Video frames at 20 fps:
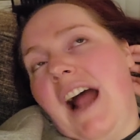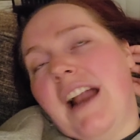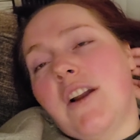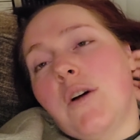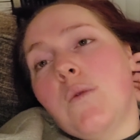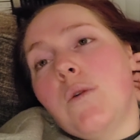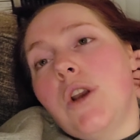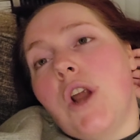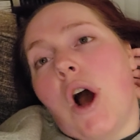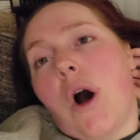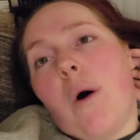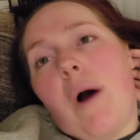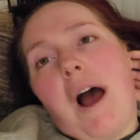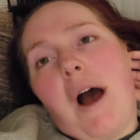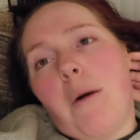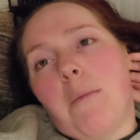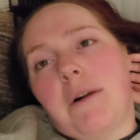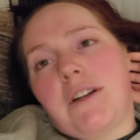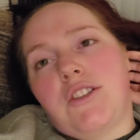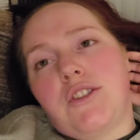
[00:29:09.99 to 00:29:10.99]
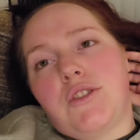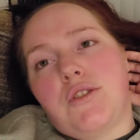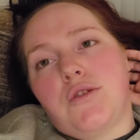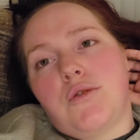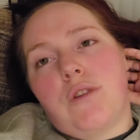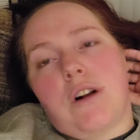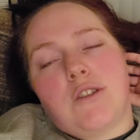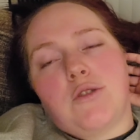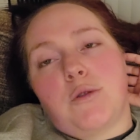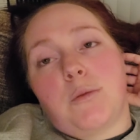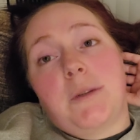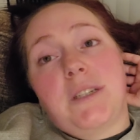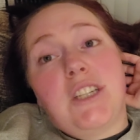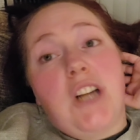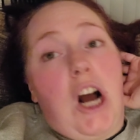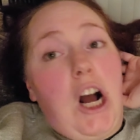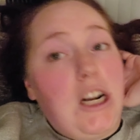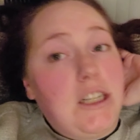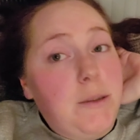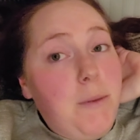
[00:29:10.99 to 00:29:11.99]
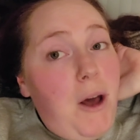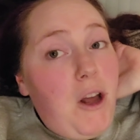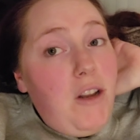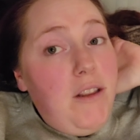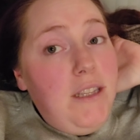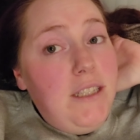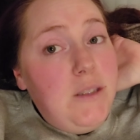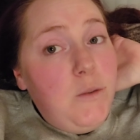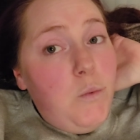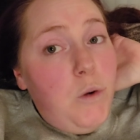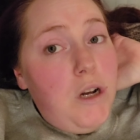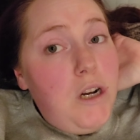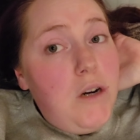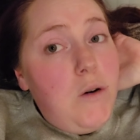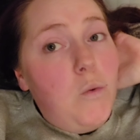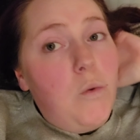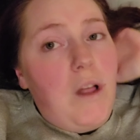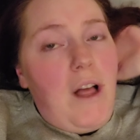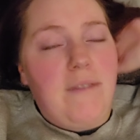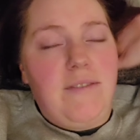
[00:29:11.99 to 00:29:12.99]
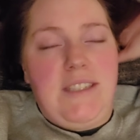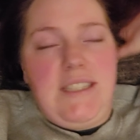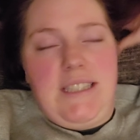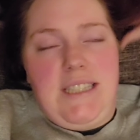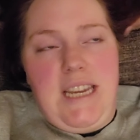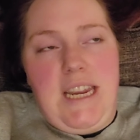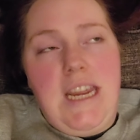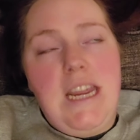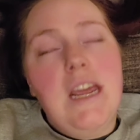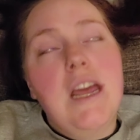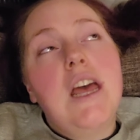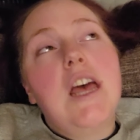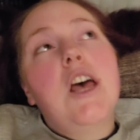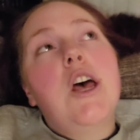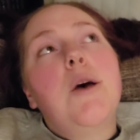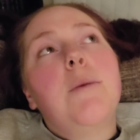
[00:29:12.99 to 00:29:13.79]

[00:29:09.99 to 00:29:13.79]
I don't know how much drugs will be talked about in this one. We'll have to see.